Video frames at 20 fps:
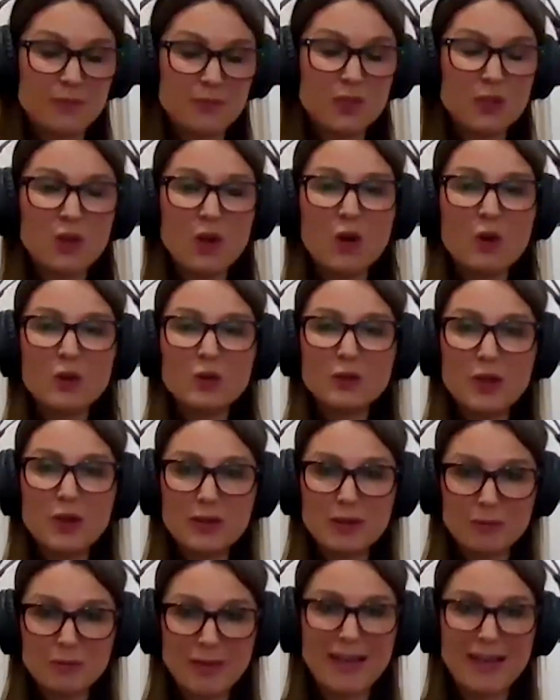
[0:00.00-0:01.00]
gold
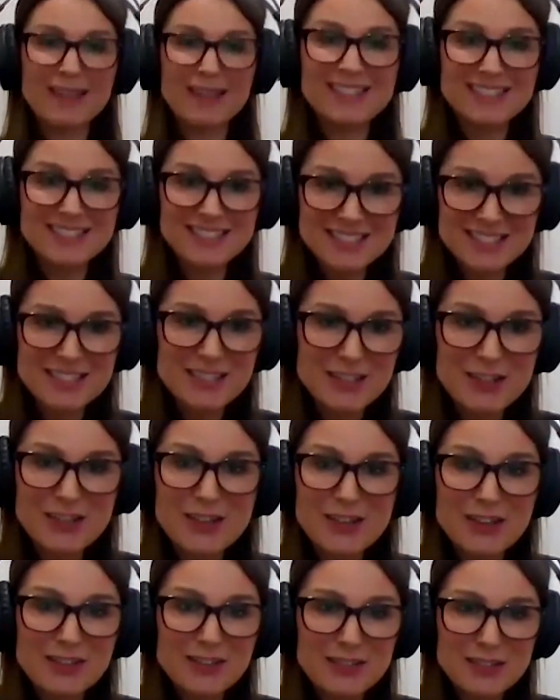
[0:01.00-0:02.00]
going back into the
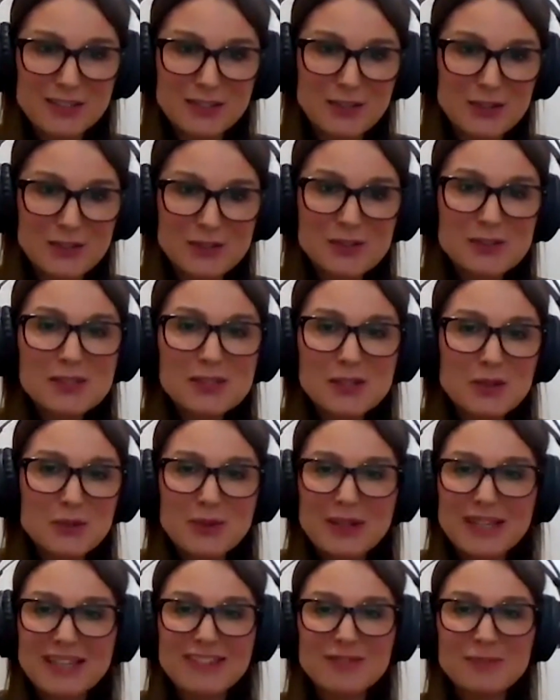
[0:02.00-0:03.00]
earth, you know. So
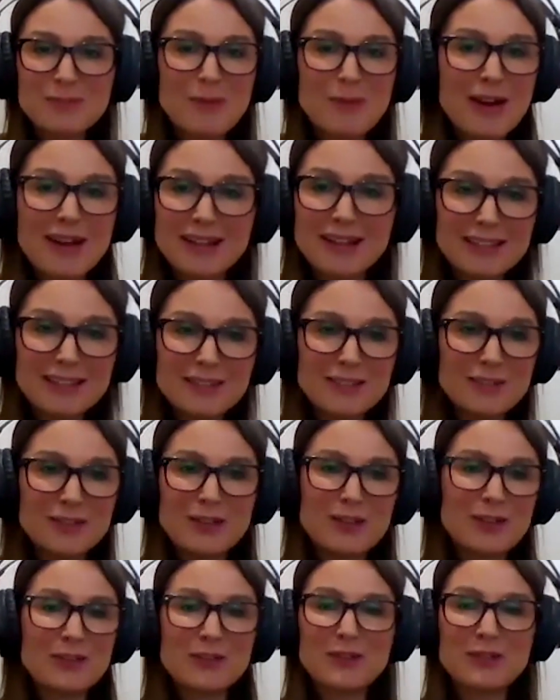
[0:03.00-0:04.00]
we're mining the
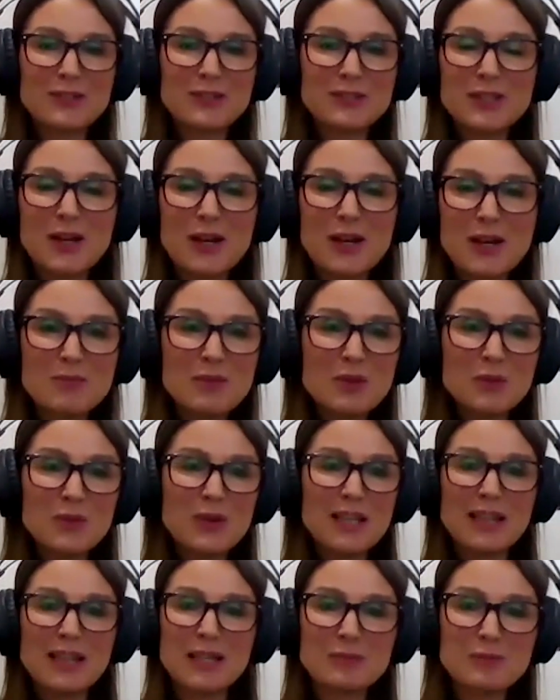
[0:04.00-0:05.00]
earth all the time, but
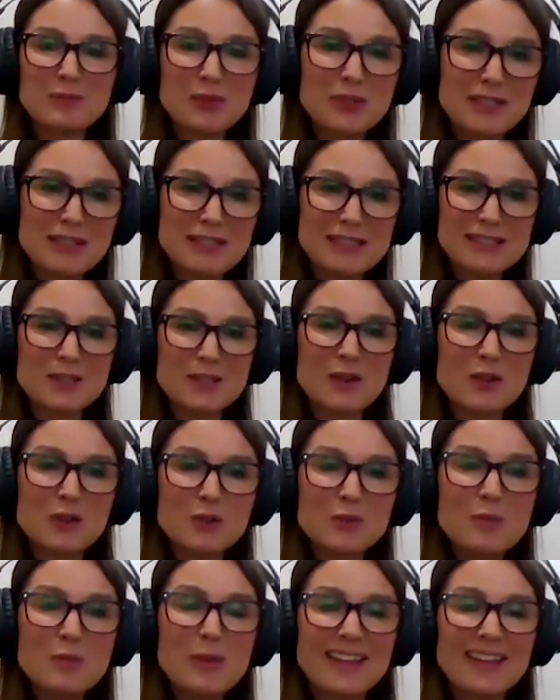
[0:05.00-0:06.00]
we're like putting this
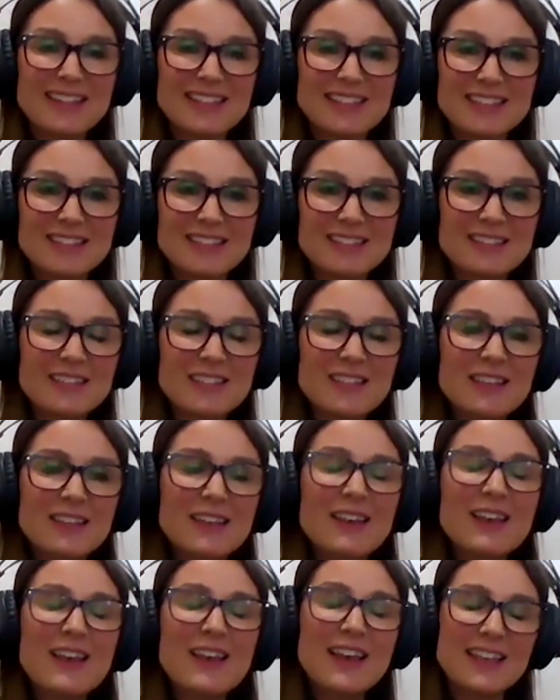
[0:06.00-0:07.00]
gold back in
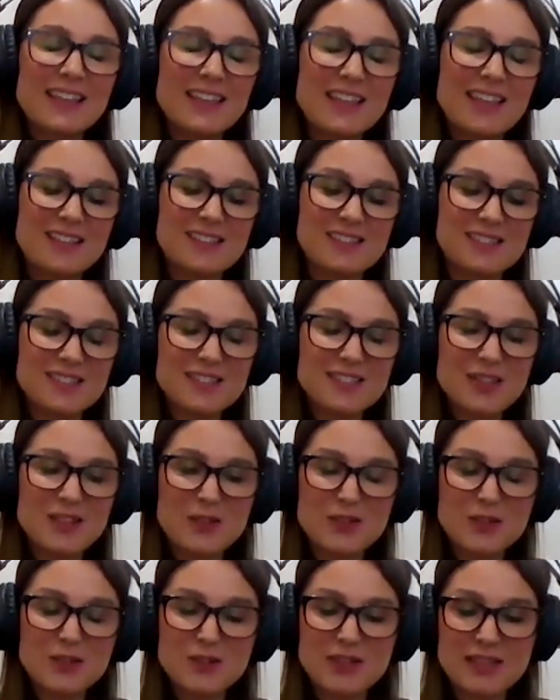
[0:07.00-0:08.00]
again. So,
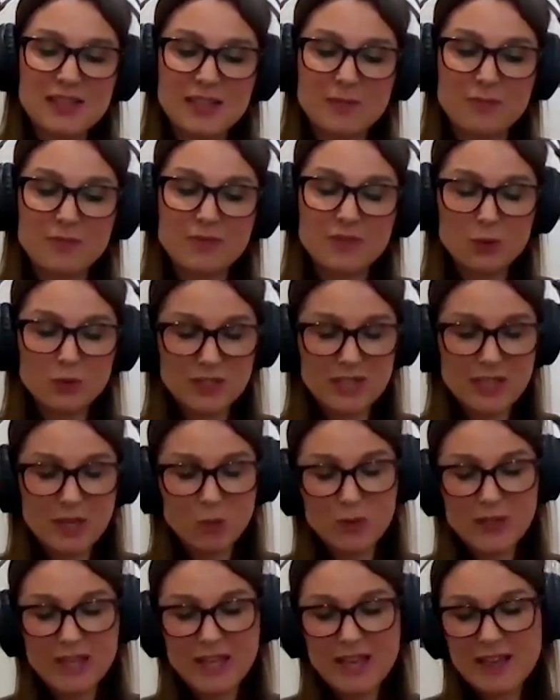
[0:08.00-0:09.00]
yeah,
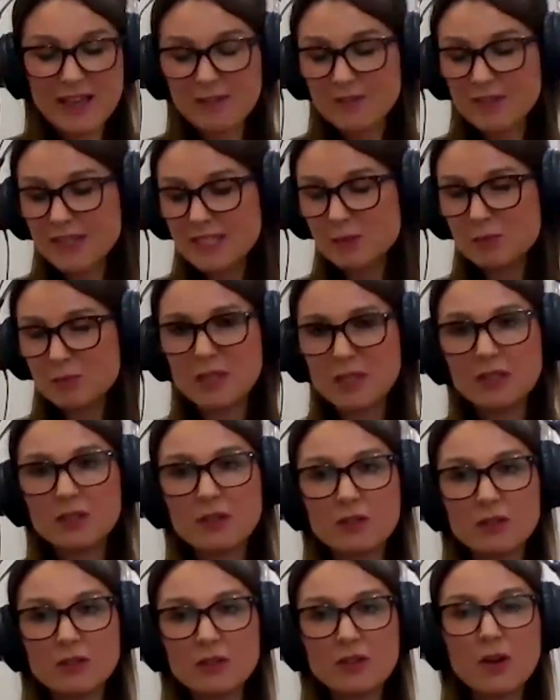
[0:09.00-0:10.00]
we have these big,
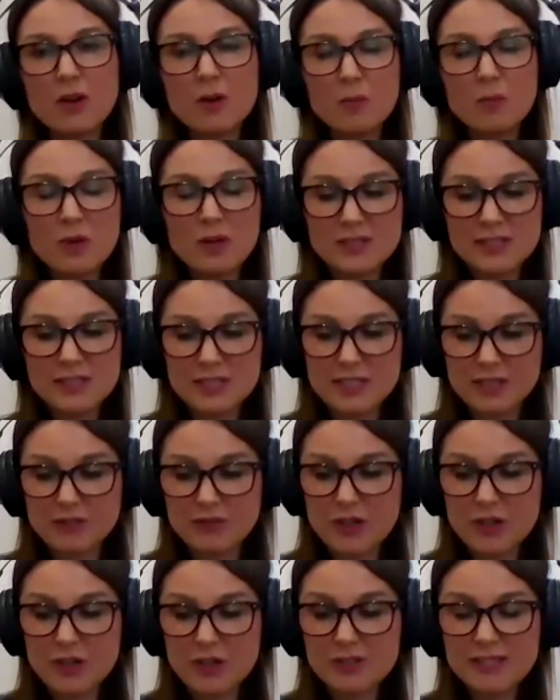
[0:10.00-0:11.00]
long composting
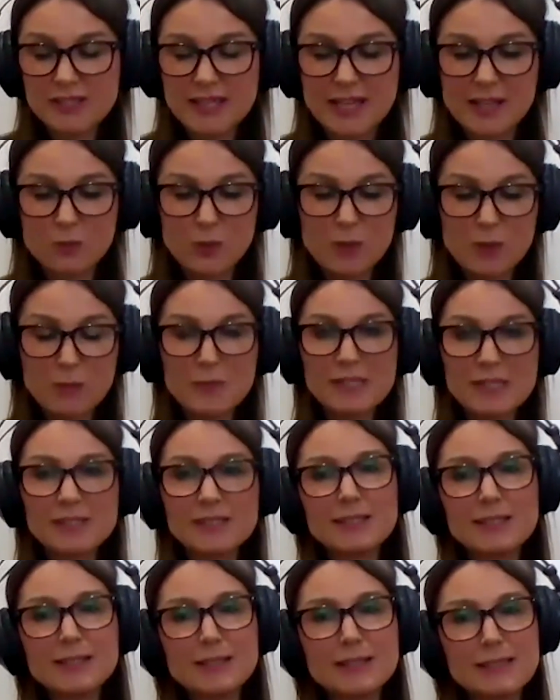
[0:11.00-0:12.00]
rows and we
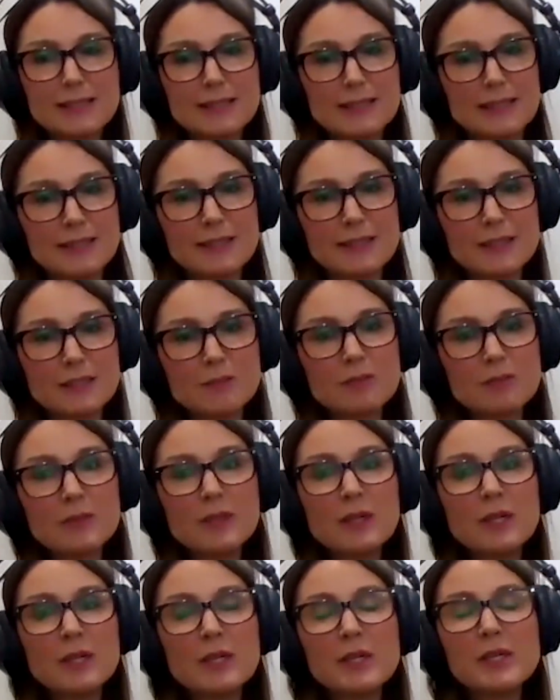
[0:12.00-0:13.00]
mist the system.
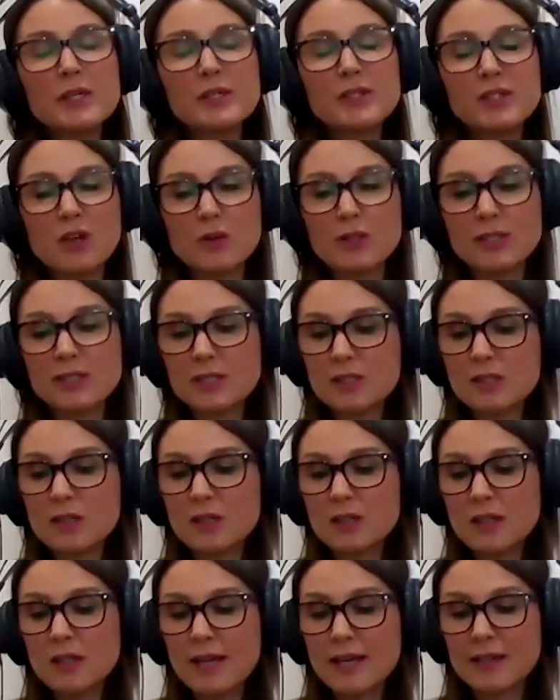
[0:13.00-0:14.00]
So it's
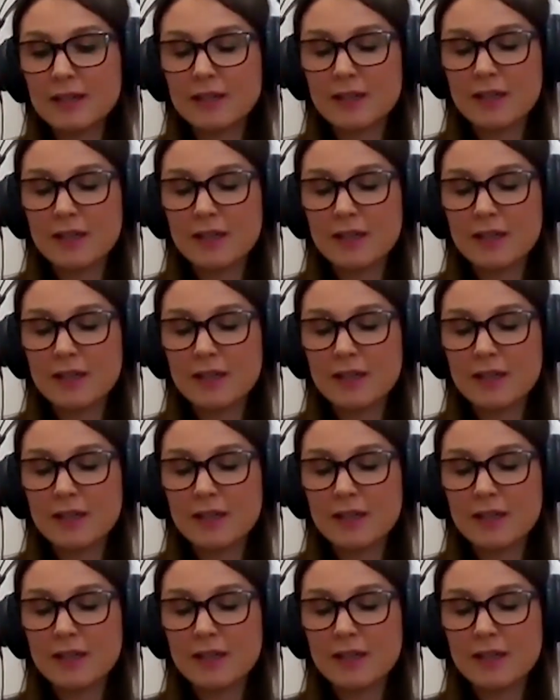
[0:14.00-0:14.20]
not like